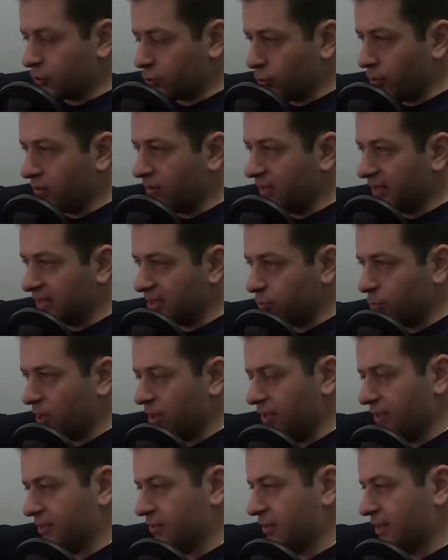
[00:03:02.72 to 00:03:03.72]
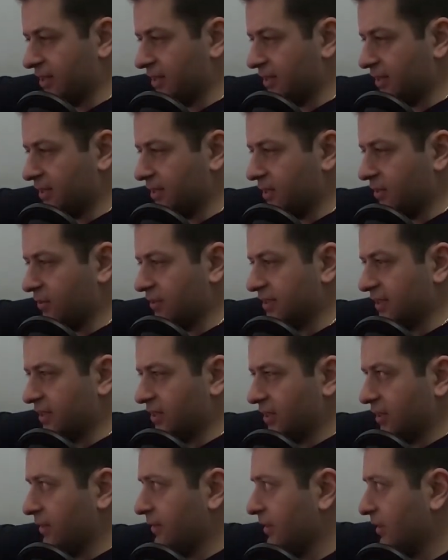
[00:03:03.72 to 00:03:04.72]
and swivel as well. As you can see, there is a
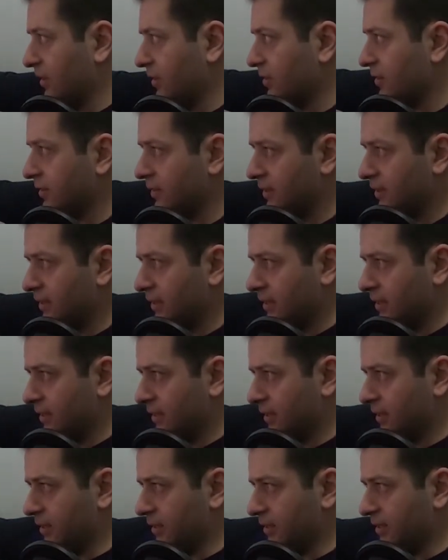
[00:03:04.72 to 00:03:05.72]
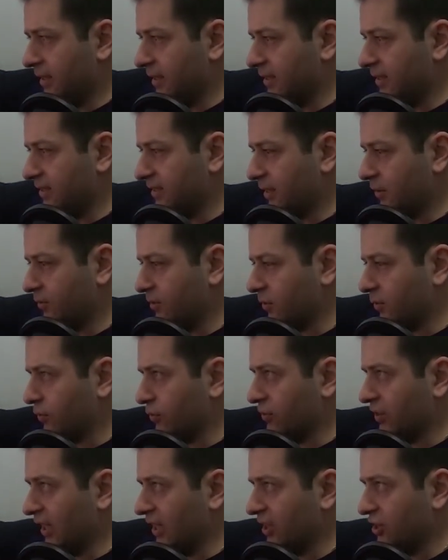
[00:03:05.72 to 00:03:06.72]
tilt here. There is a
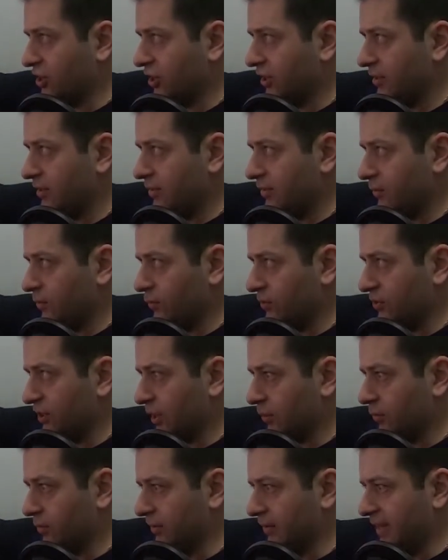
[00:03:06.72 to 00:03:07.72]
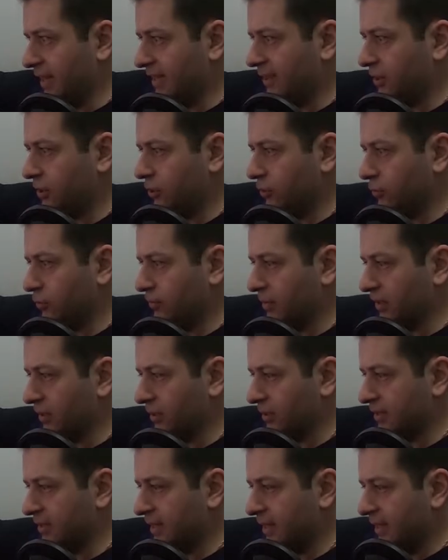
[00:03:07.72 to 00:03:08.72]
rotation, which I will not do
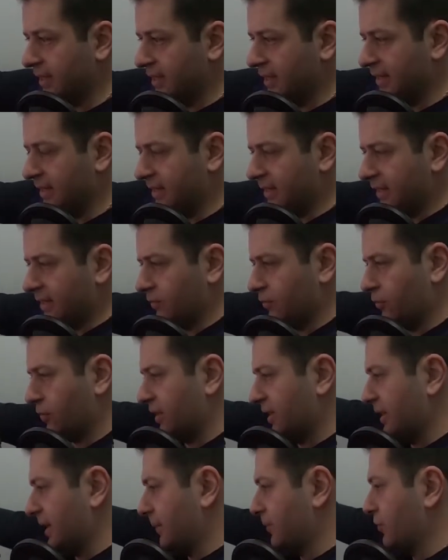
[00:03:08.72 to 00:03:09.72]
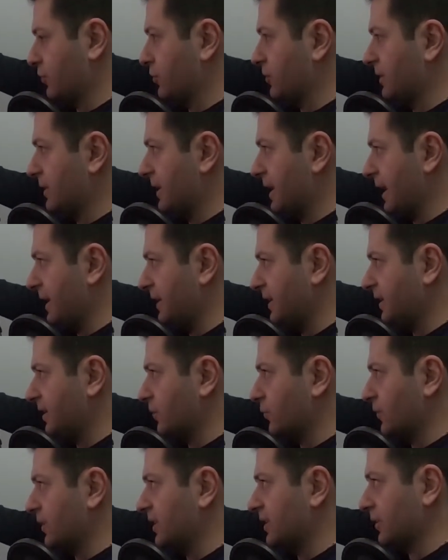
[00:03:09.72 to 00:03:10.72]
because it can rotate up to 90
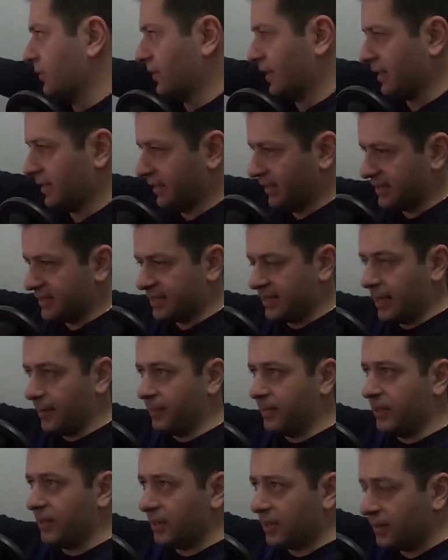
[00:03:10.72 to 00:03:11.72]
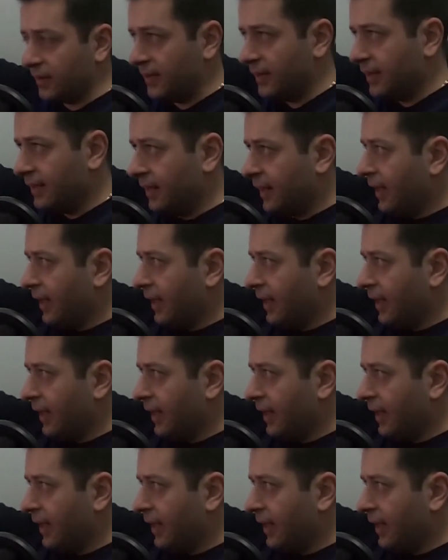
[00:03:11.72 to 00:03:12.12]
degrees. Okay, let's stop there.